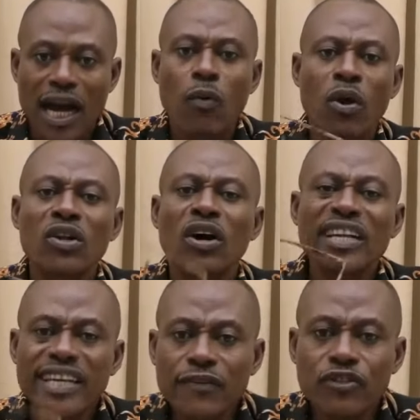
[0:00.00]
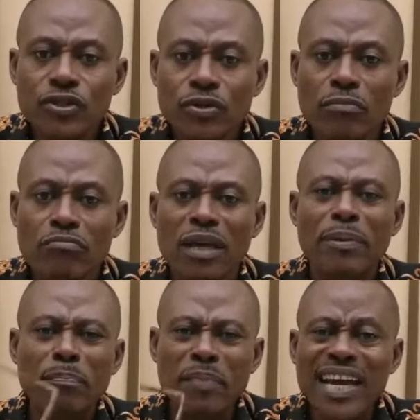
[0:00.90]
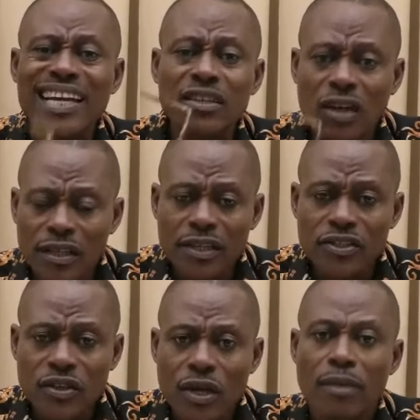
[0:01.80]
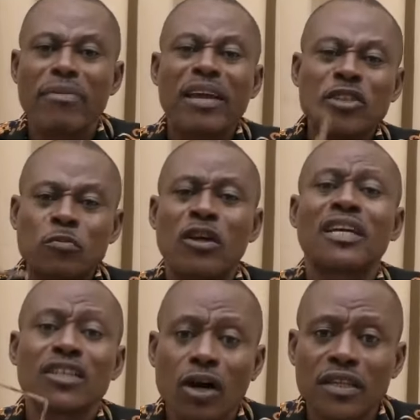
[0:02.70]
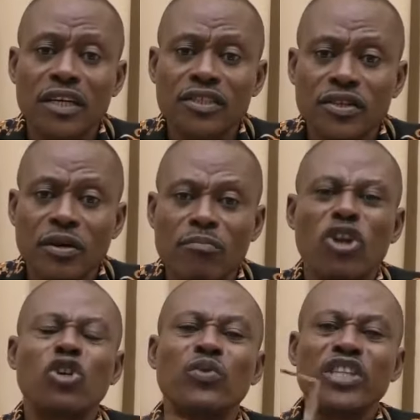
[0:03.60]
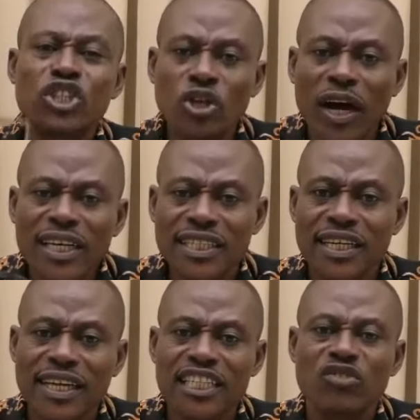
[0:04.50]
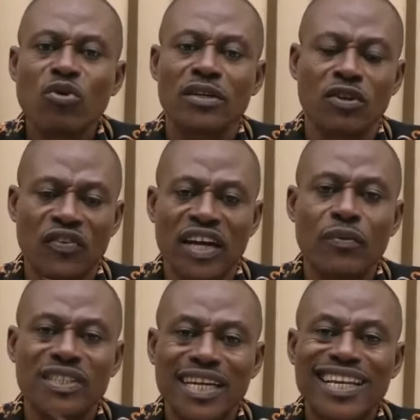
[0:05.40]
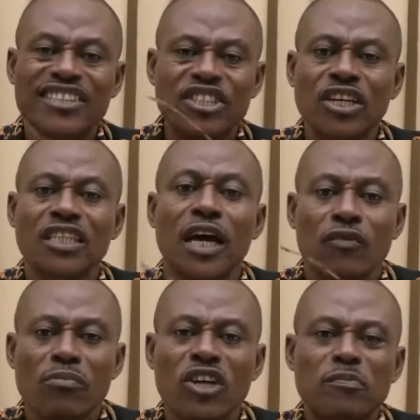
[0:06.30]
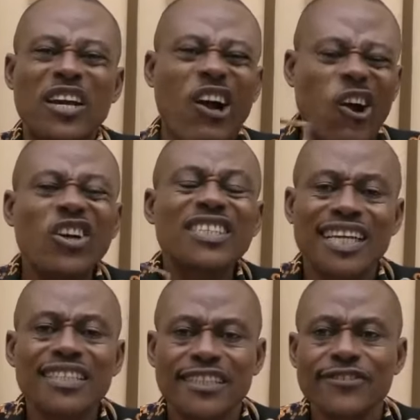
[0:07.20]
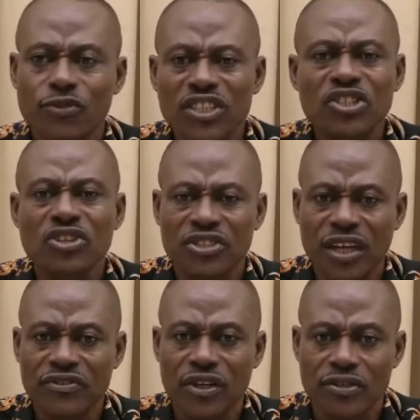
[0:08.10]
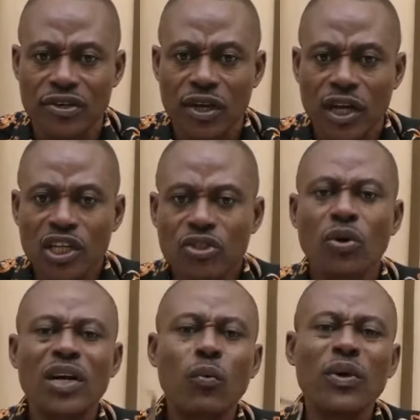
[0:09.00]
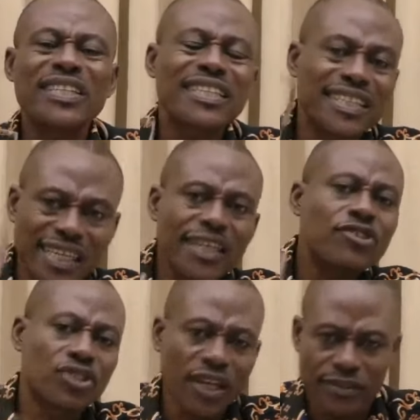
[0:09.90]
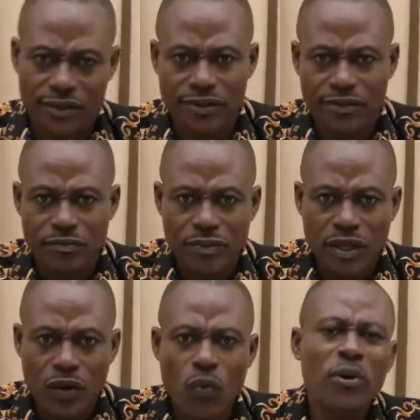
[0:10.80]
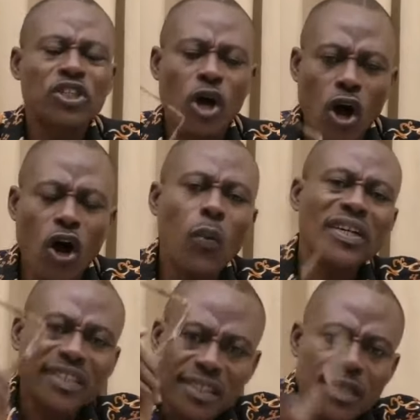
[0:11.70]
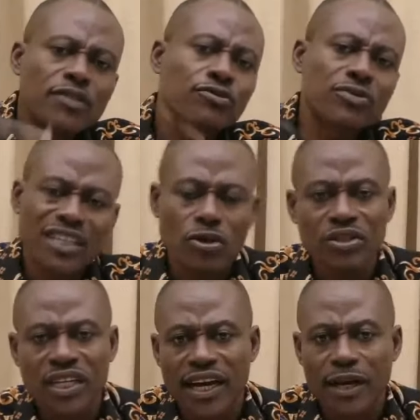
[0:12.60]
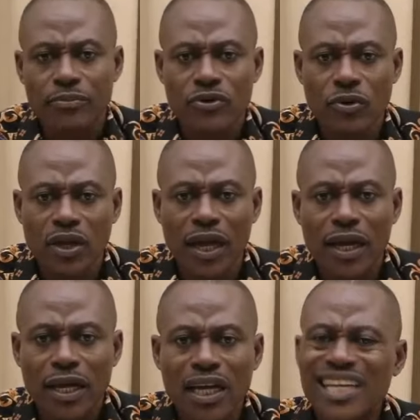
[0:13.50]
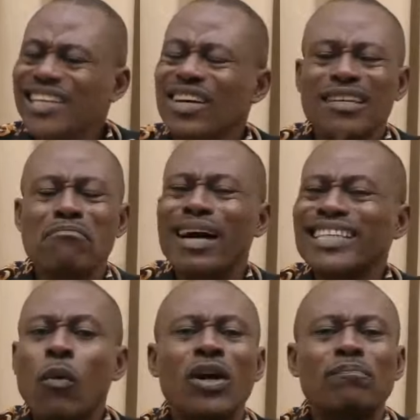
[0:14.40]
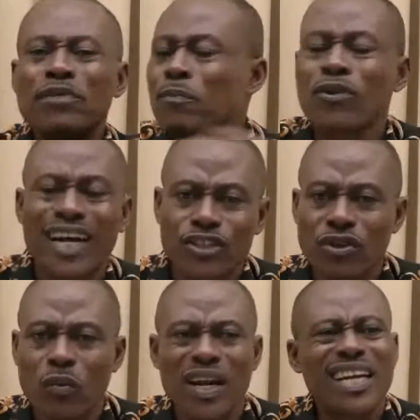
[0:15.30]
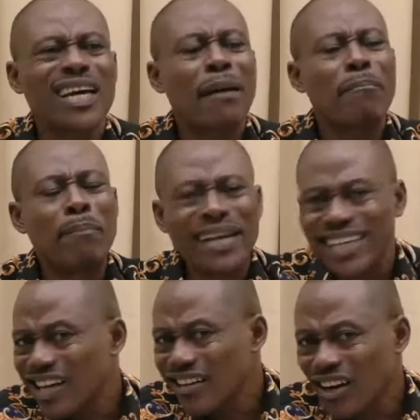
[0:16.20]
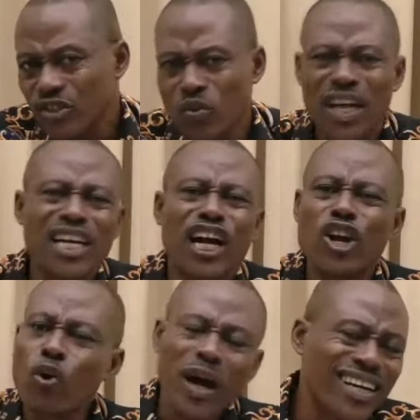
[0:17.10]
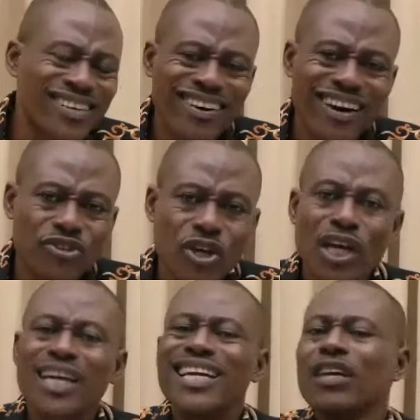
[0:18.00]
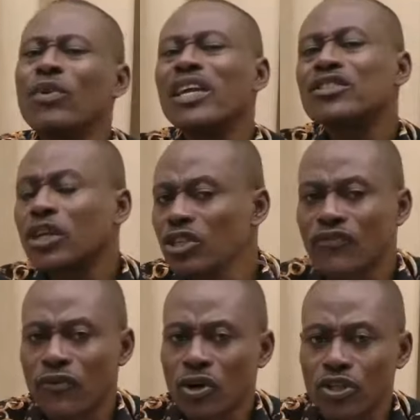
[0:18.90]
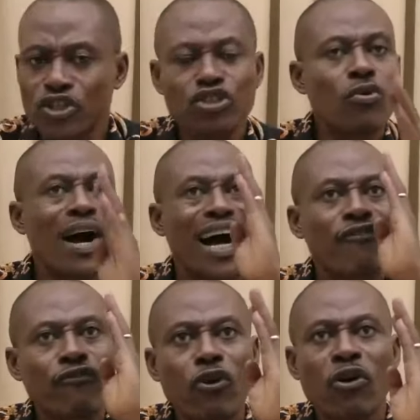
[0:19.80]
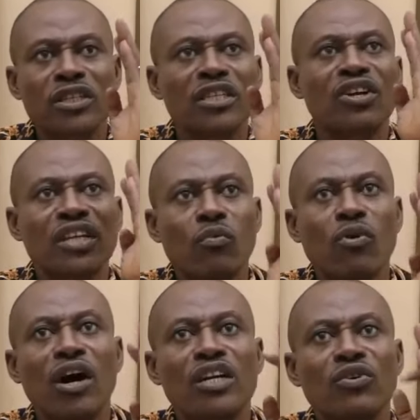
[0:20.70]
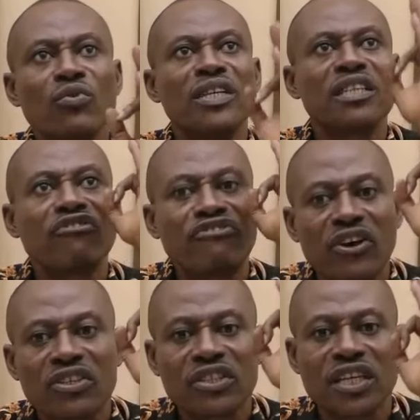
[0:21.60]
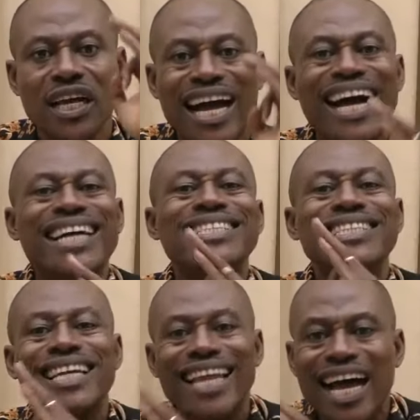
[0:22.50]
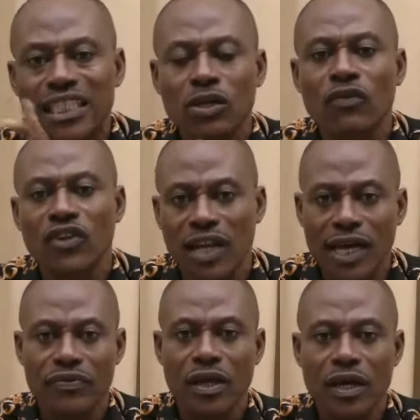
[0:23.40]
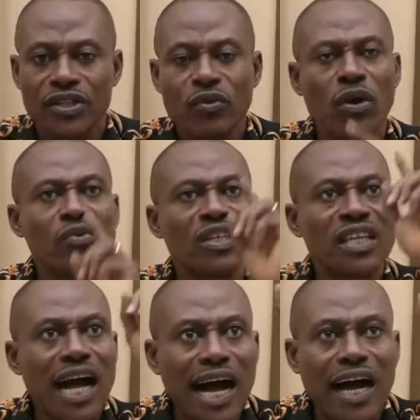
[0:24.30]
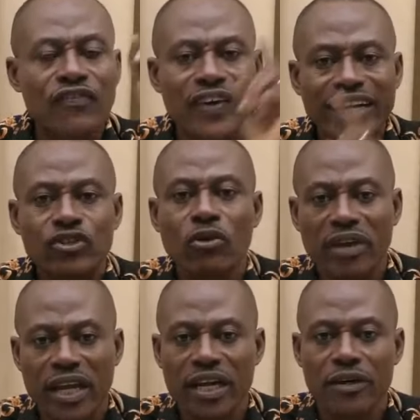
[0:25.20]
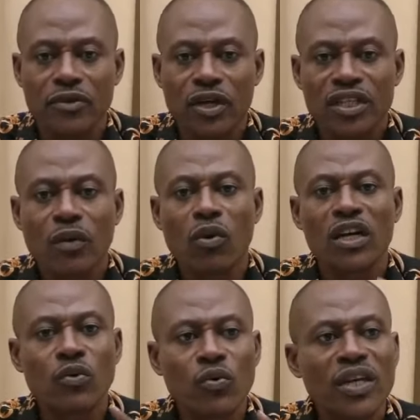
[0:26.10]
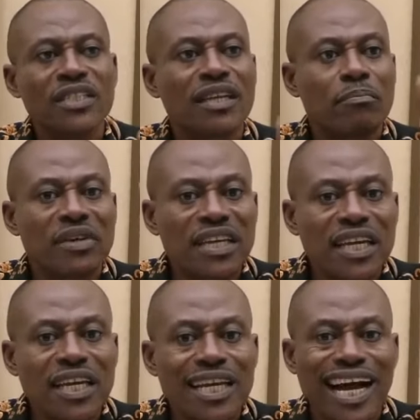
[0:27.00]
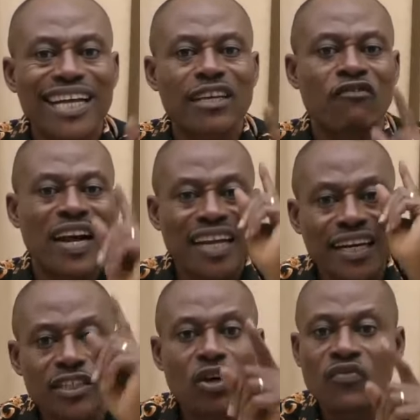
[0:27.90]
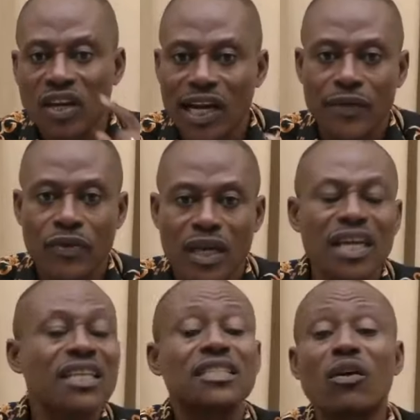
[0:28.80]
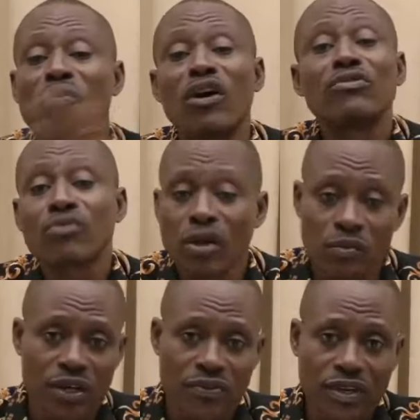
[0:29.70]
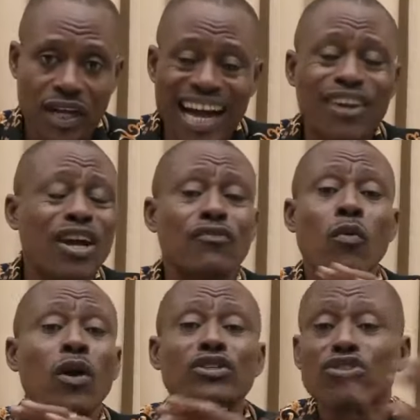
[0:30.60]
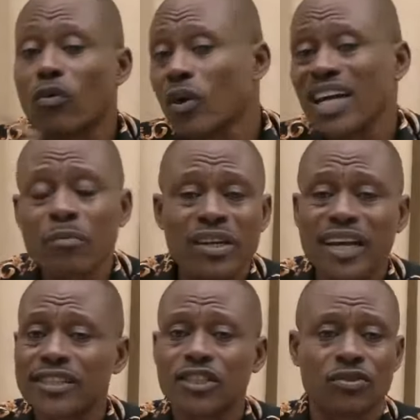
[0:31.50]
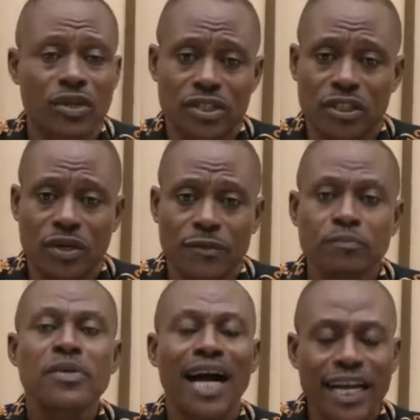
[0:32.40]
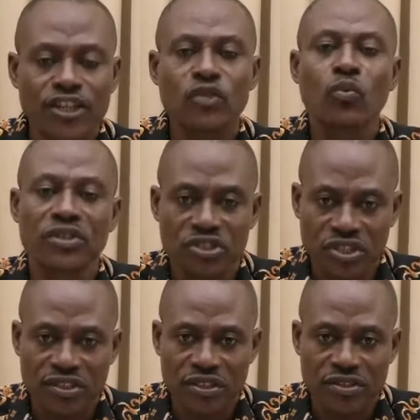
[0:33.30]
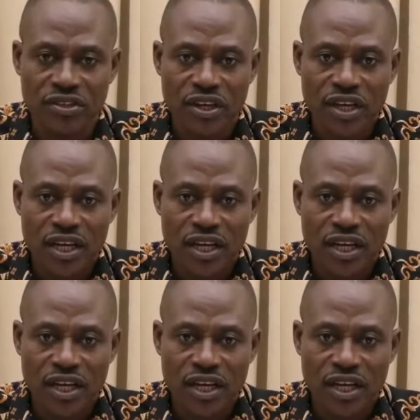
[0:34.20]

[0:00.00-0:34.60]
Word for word: And what God gives you may be bigger than others, may be smaller than others, but you rejoice in it. Don't forget we said that Jesus, we must be content in what Jesus gives us. So we see Jesus. We must always see the truth at all times, okay? It doesn't matter what people are doing, whether they are better than us, whether they are lower than us. It really is not your focus. You are focusing on the one who is the first and the last of your life. The one who is the Alpha and the Omega. The one who is the beginning and the finality of your life. He is the one you roll with. I don't even want to know what anybody else is doing. I just want Jesus.